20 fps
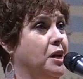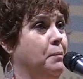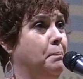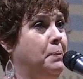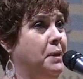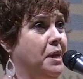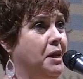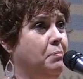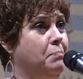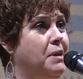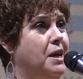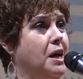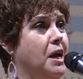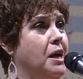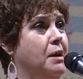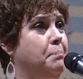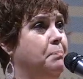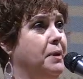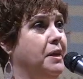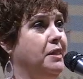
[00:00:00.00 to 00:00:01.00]
to pick me
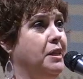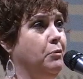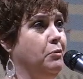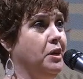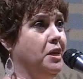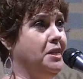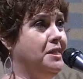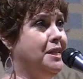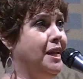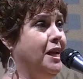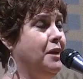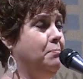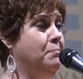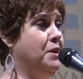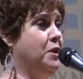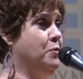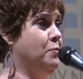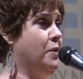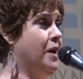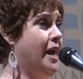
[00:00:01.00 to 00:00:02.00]
up, and they were going to take
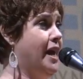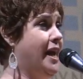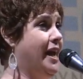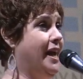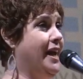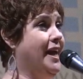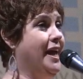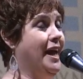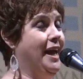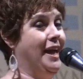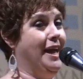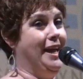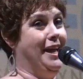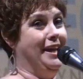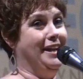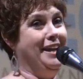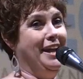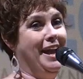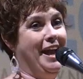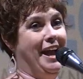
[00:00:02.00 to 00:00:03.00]
me away,
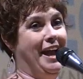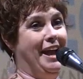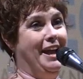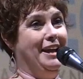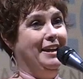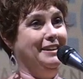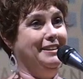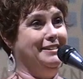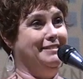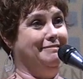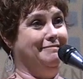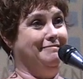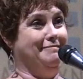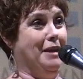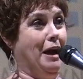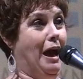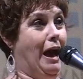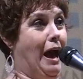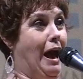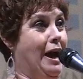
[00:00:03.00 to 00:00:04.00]
and
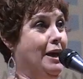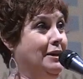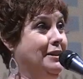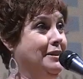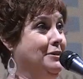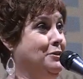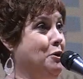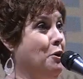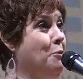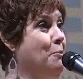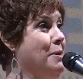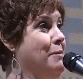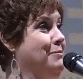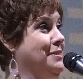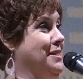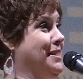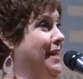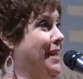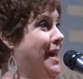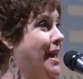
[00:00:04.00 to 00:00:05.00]
I didn't know what
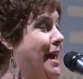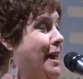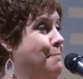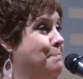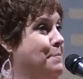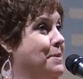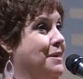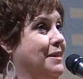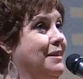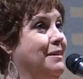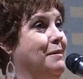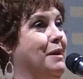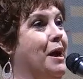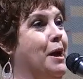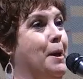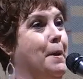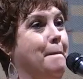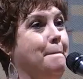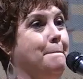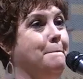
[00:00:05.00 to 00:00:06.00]
was going to happen,
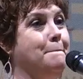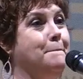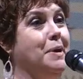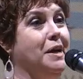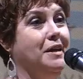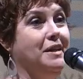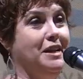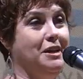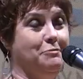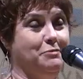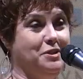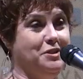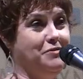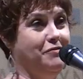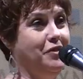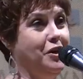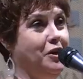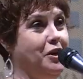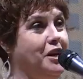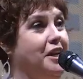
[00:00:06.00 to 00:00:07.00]
but it was
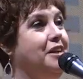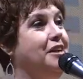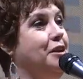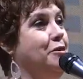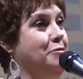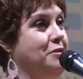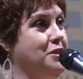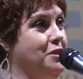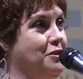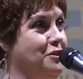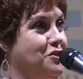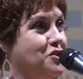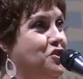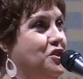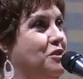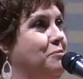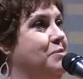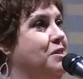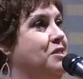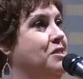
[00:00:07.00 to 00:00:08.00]
a
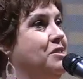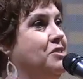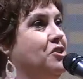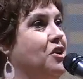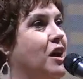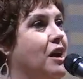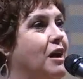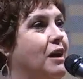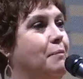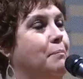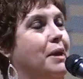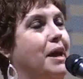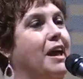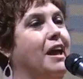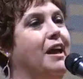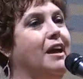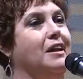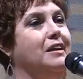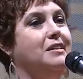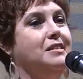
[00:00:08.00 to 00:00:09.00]
legitimate job,
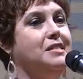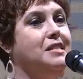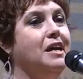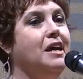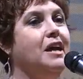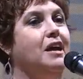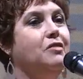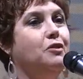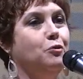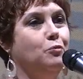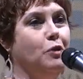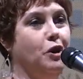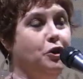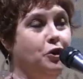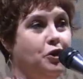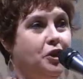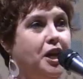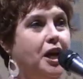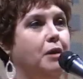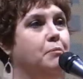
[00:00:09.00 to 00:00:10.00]
and the
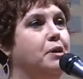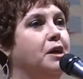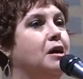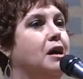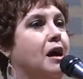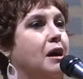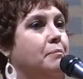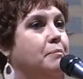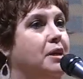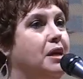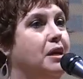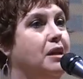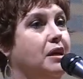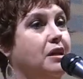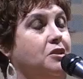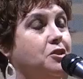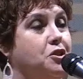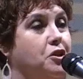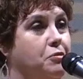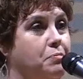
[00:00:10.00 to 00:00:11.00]
runner came and got me
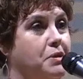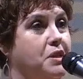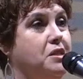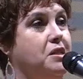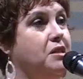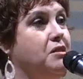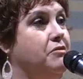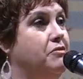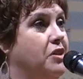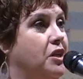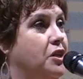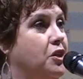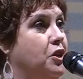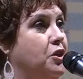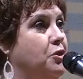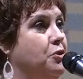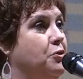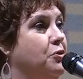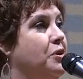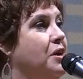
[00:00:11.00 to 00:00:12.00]
and took me to the
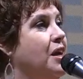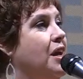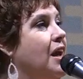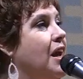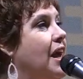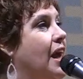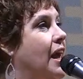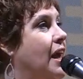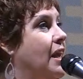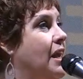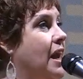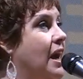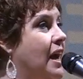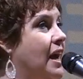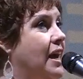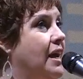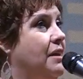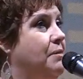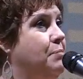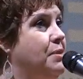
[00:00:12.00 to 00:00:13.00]
venue, and
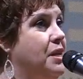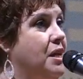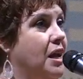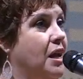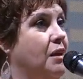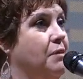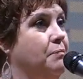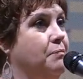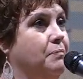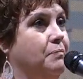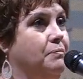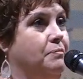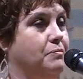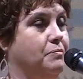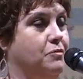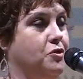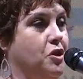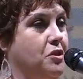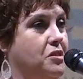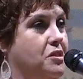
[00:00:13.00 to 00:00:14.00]
I
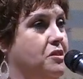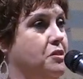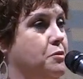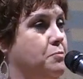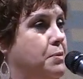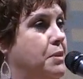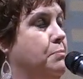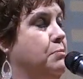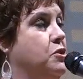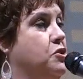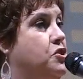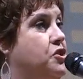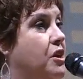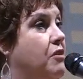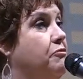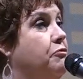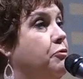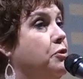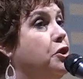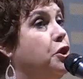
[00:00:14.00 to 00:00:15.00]
became Justin Bieber's
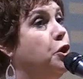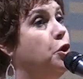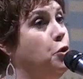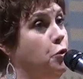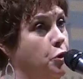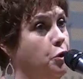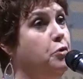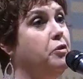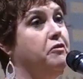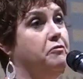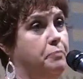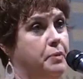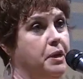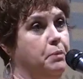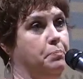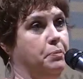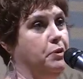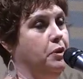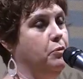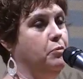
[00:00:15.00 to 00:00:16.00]
chef with a crew of
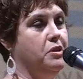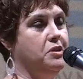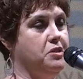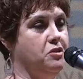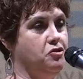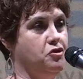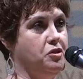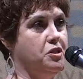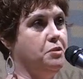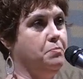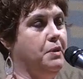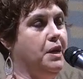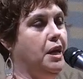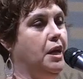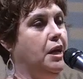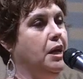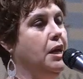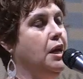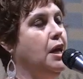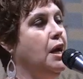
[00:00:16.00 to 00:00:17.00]
people. It wasn't just
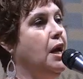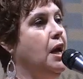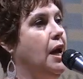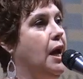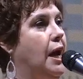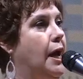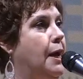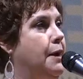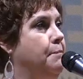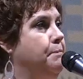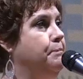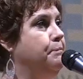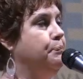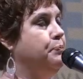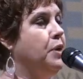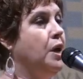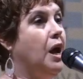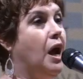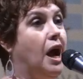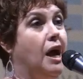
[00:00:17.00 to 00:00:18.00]
me.
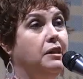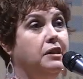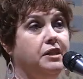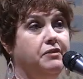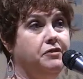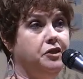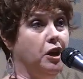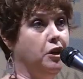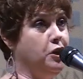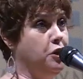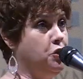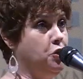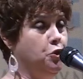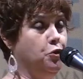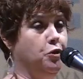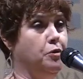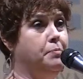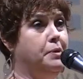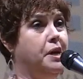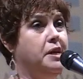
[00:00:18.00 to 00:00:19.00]
I lived on a
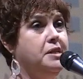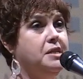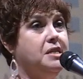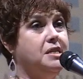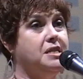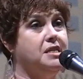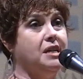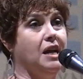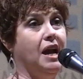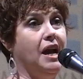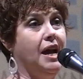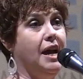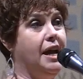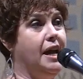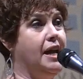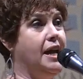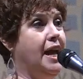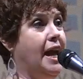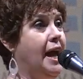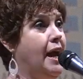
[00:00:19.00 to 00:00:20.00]
tour bus.
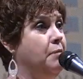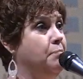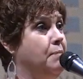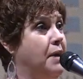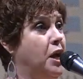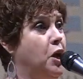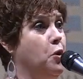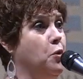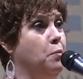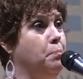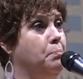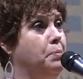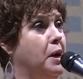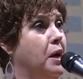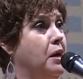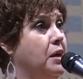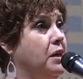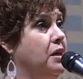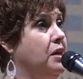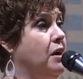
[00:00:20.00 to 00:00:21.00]
I had my own
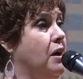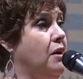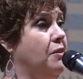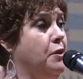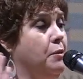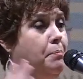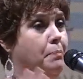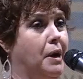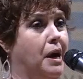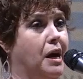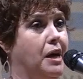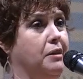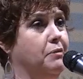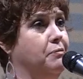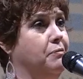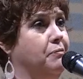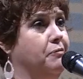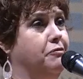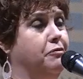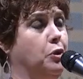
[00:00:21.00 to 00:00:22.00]
bunk on the
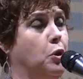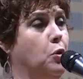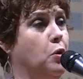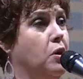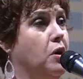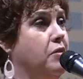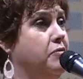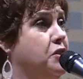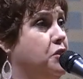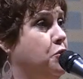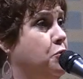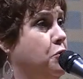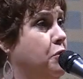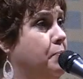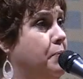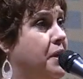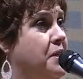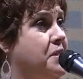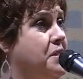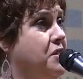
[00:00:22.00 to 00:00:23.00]
bottom floor of a tour
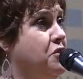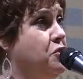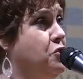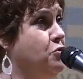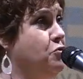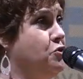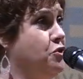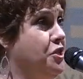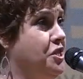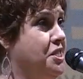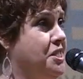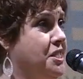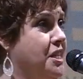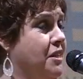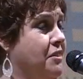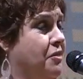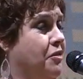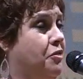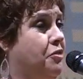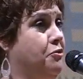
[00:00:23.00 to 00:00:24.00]
bus. It's usually
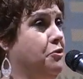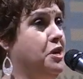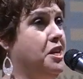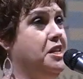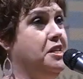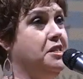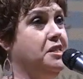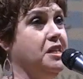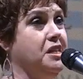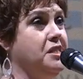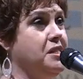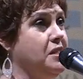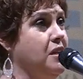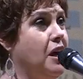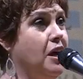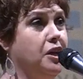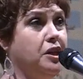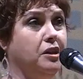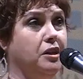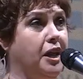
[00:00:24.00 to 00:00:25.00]
set in 3s. It's
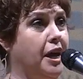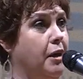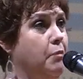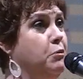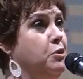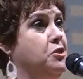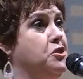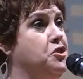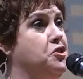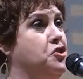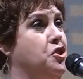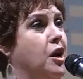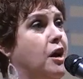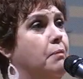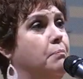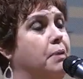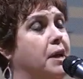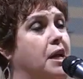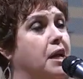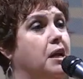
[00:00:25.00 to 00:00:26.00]
not a glamorous
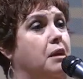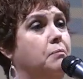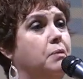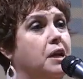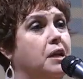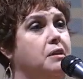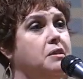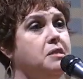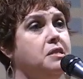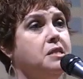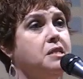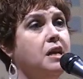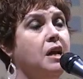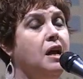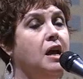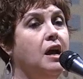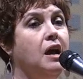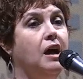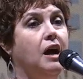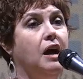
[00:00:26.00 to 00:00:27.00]
job by any means.
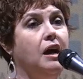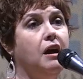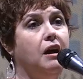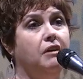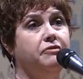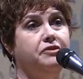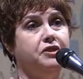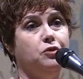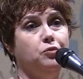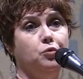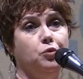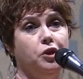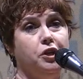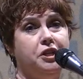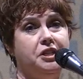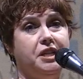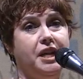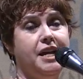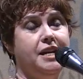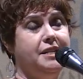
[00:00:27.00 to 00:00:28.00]
I often
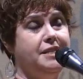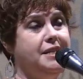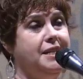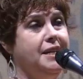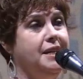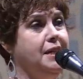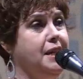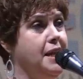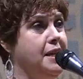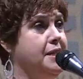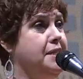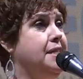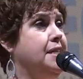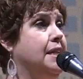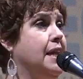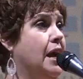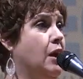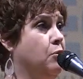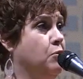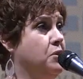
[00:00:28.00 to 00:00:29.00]
worked 18,
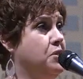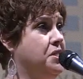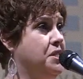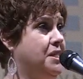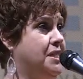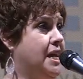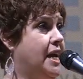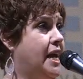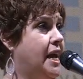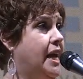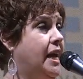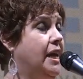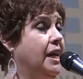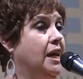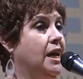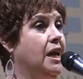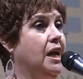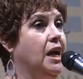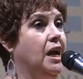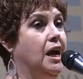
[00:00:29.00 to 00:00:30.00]
19 hours a day.
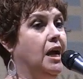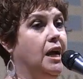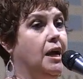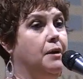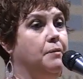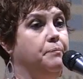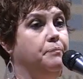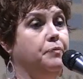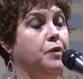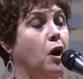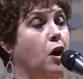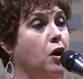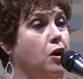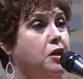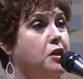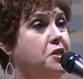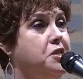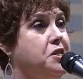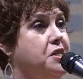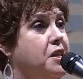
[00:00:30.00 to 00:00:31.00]

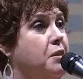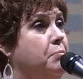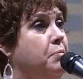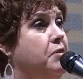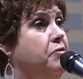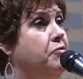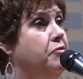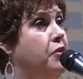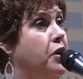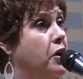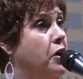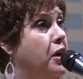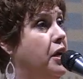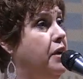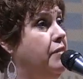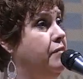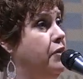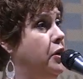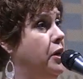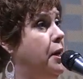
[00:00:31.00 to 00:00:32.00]
Artists can be
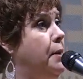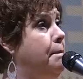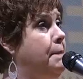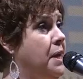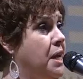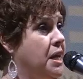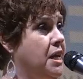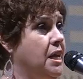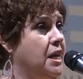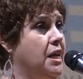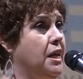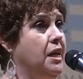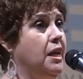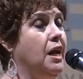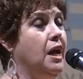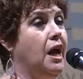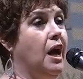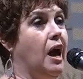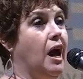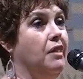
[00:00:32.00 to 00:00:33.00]
very, very picky.
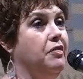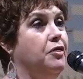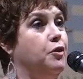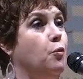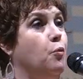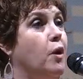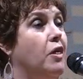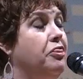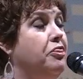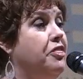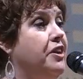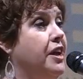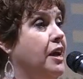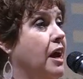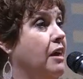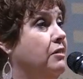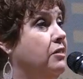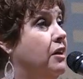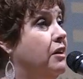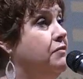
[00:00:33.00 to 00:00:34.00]
The one thing
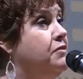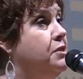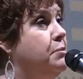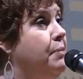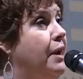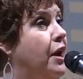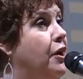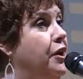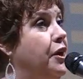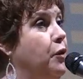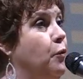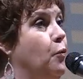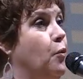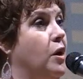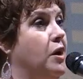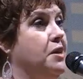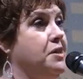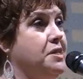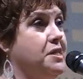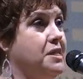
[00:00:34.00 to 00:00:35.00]
I loved about it
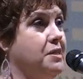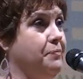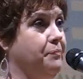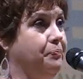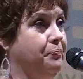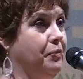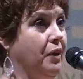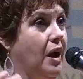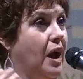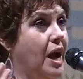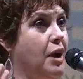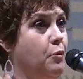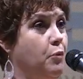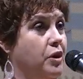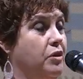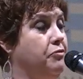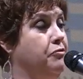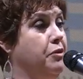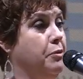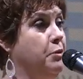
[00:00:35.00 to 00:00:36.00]
was I
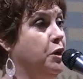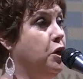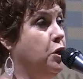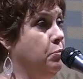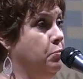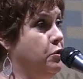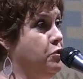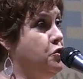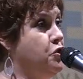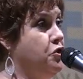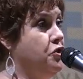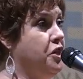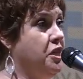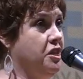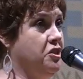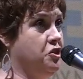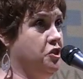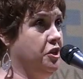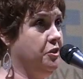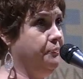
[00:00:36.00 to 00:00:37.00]
went from a commercial
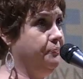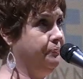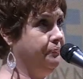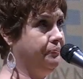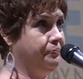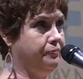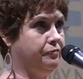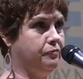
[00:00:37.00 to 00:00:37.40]
kitchen